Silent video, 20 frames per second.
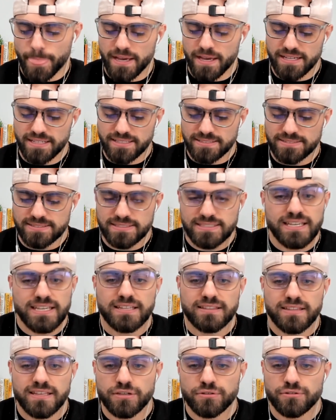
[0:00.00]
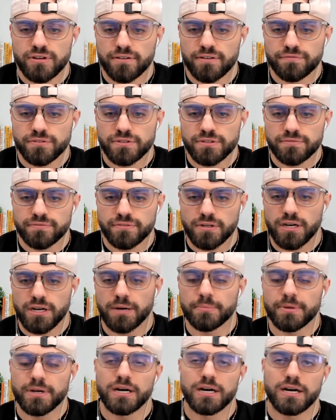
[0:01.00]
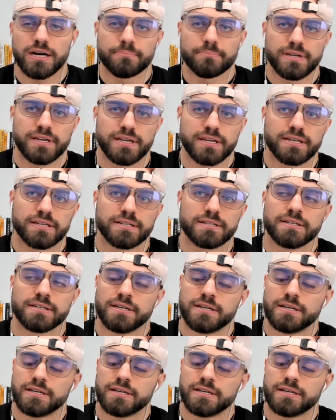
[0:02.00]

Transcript: hey, can't thank you enough for coming on, man.